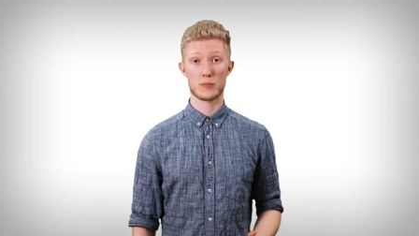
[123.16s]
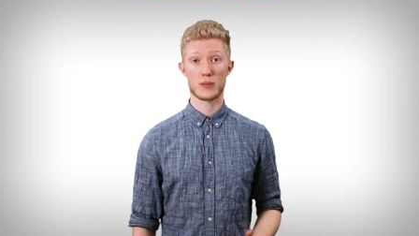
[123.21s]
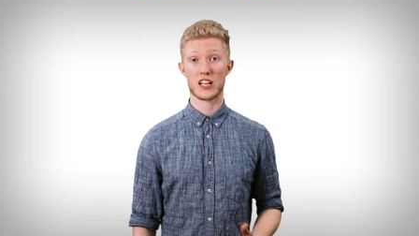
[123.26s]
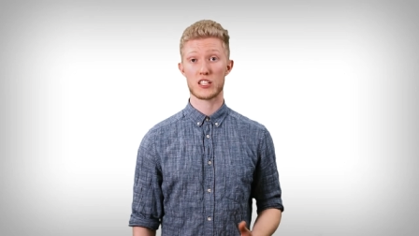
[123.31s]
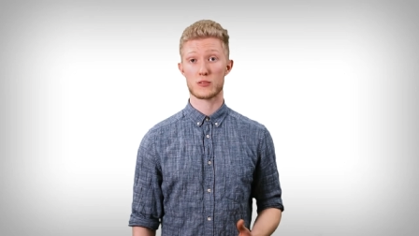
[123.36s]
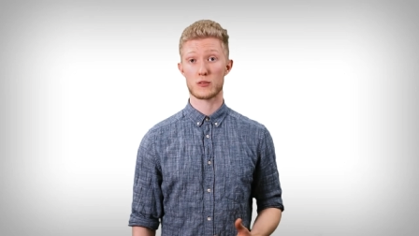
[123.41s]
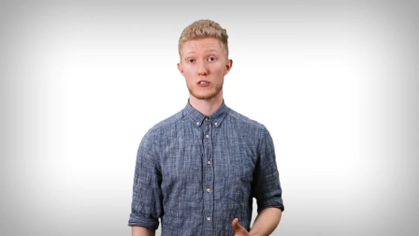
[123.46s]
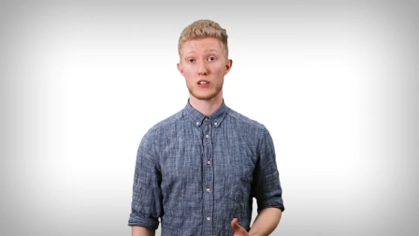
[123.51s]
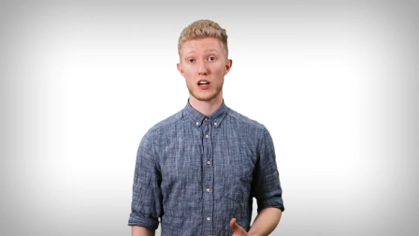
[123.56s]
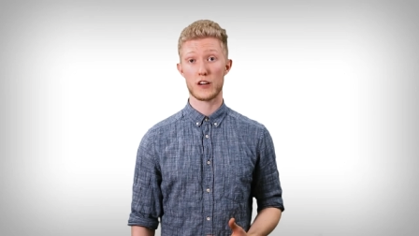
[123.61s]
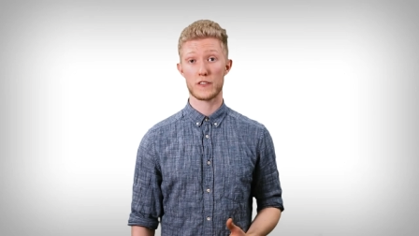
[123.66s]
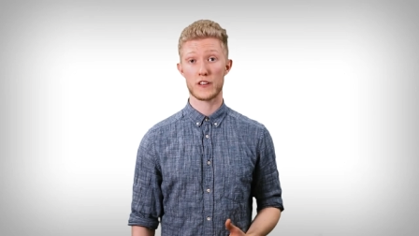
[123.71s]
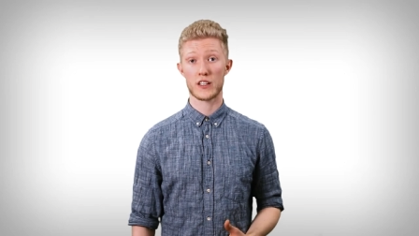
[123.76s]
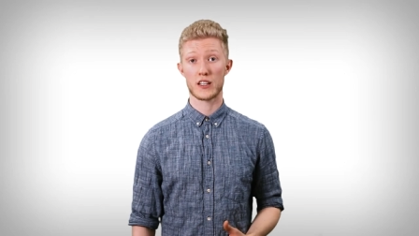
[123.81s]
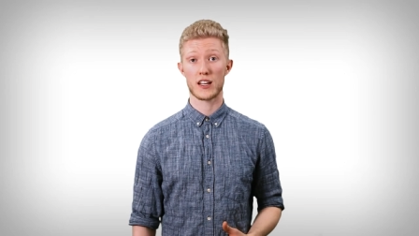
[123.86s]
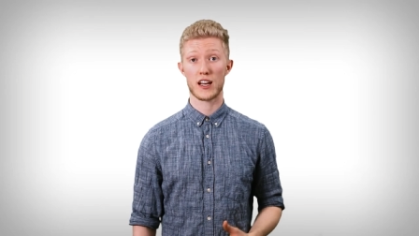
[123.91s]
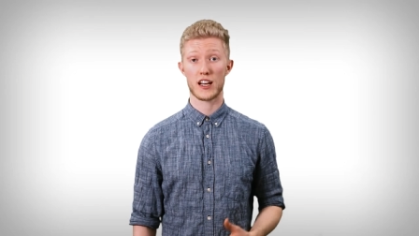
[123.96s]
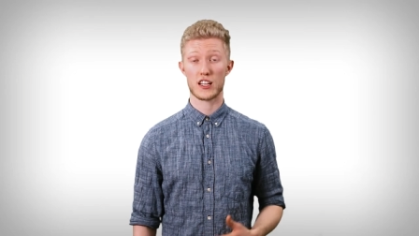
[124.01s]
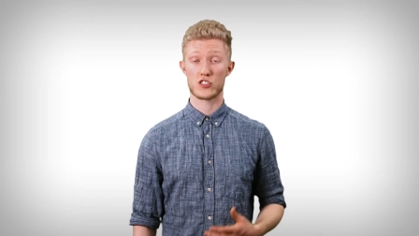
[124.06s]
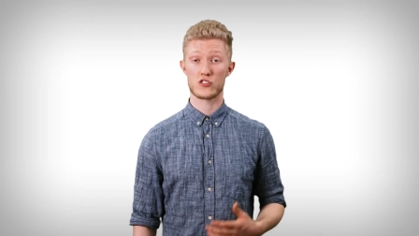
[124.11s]
plasma
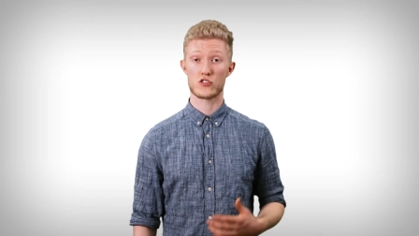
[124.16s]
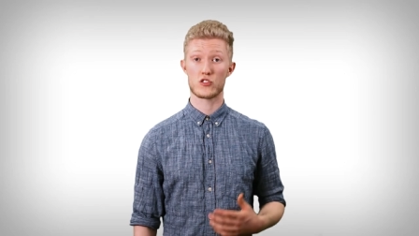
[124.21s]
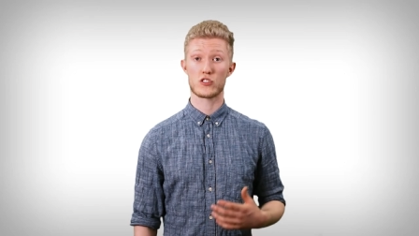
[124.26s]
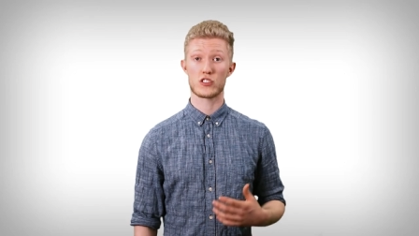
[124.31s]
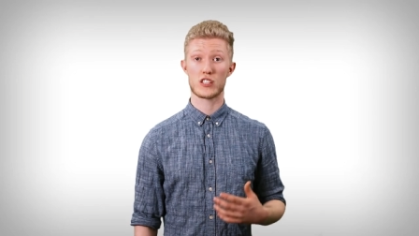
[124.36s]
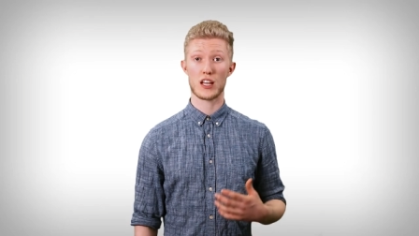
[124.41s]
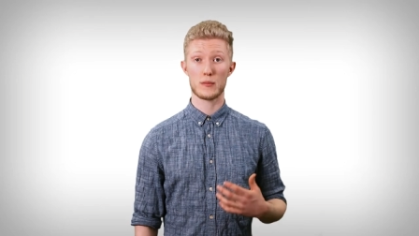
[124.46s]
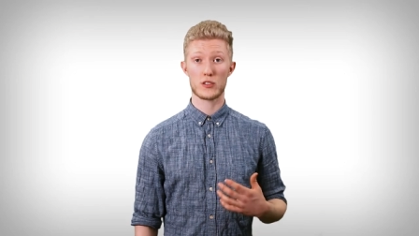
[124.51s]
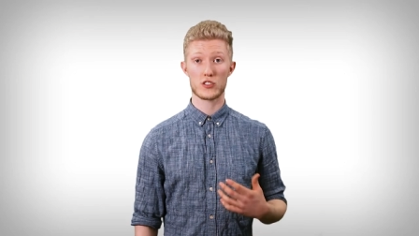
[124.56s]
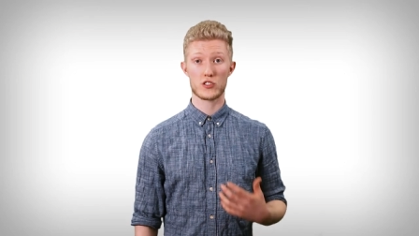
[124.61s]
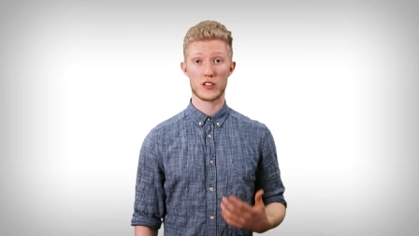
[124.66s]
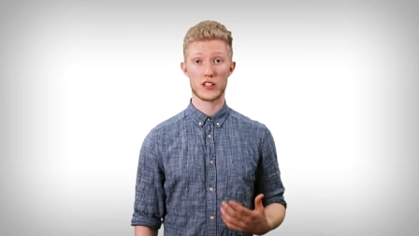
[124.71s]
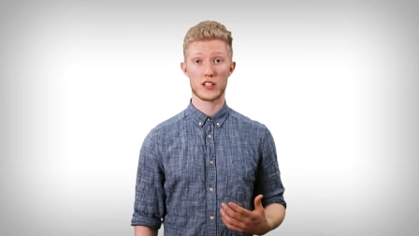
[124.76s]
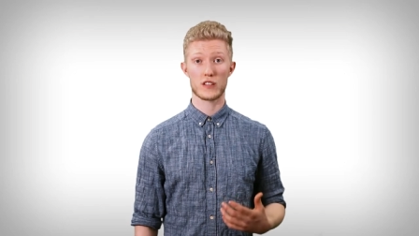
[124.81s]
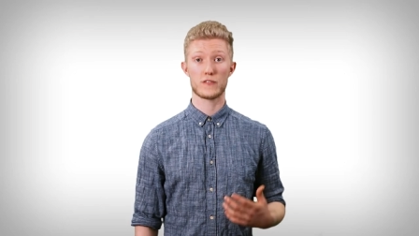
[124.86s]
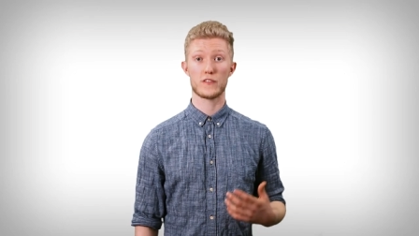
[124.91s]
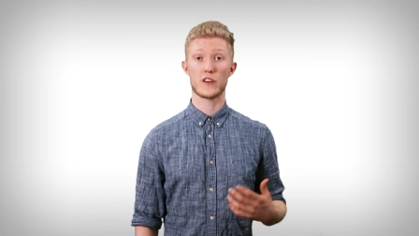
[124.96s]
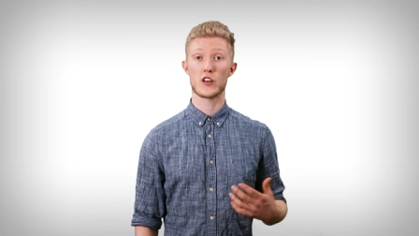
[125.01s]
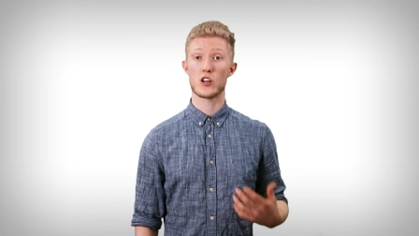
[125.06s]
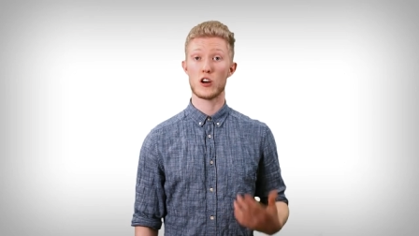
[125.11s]
graphene, has
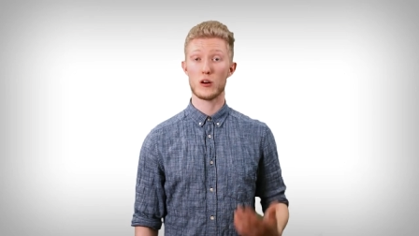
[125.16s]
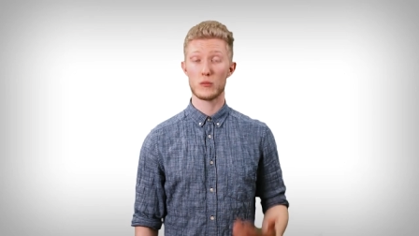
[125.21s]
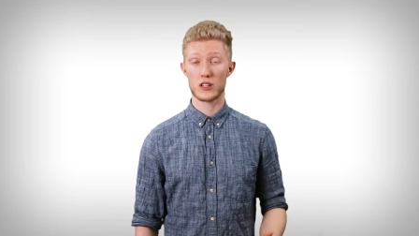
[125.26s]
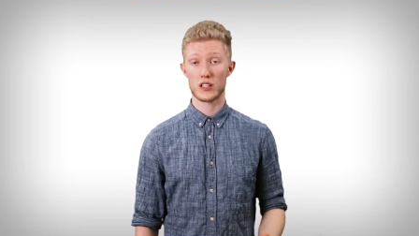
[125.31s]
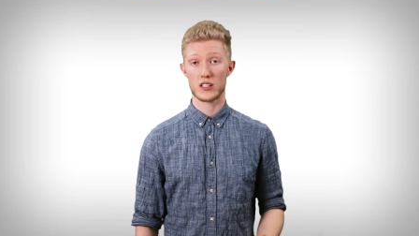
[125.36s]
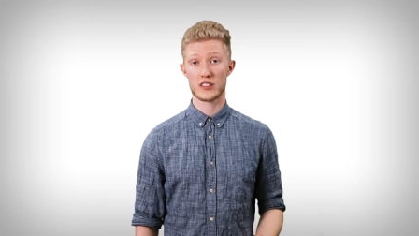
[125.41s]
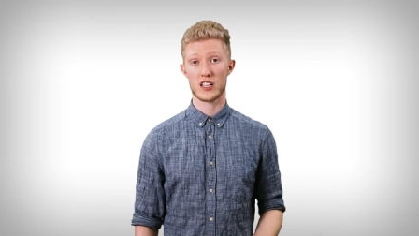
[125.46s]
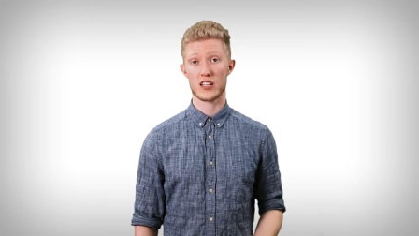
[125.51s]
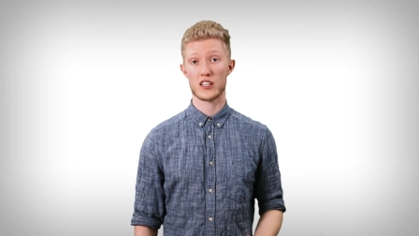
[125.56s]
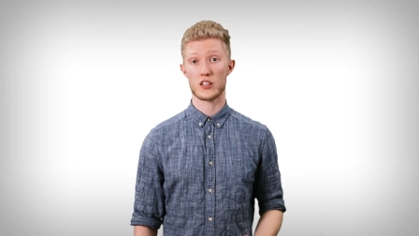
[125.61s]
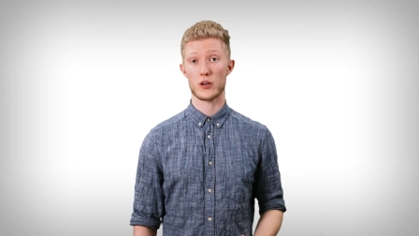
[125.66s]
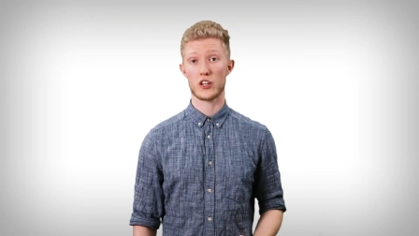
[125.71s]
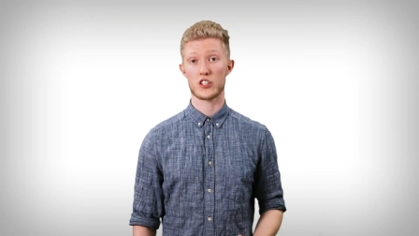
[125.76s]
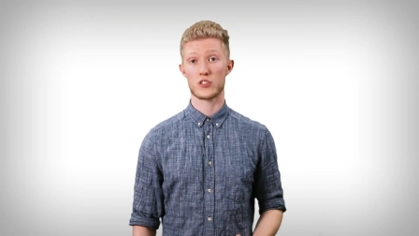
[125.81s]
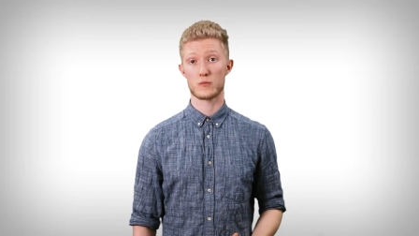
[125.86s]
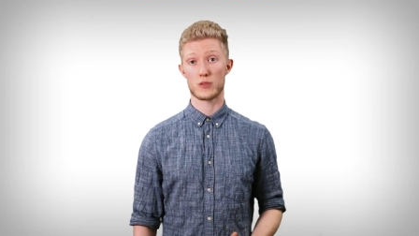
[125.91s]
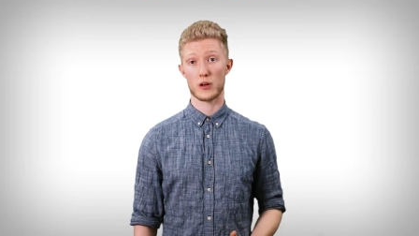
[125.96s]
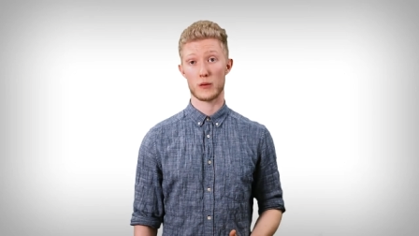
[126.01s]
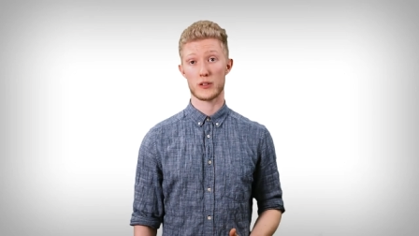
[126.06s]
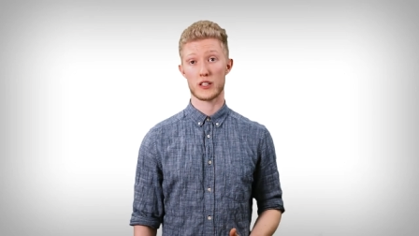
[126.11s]
demonstrated phenomenal
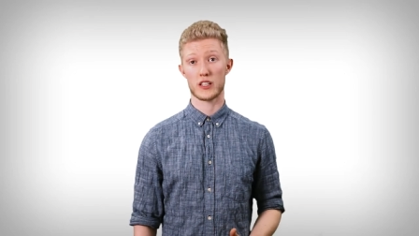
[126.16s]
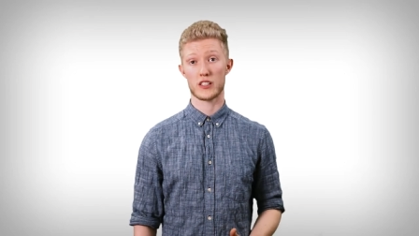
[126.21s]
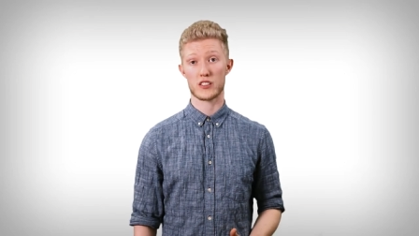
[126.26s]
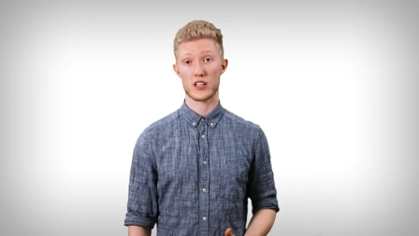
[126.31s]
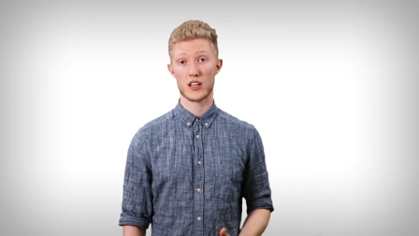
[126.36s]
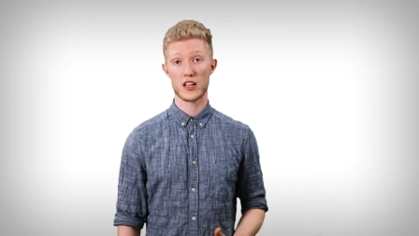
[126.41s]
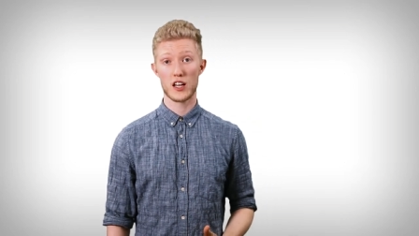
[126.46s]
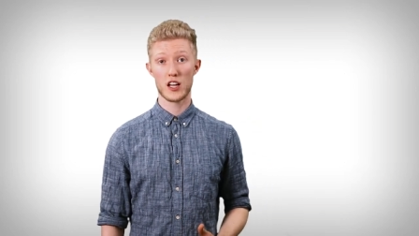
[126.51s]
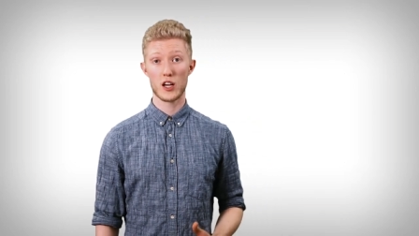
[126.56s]
attenuation properties,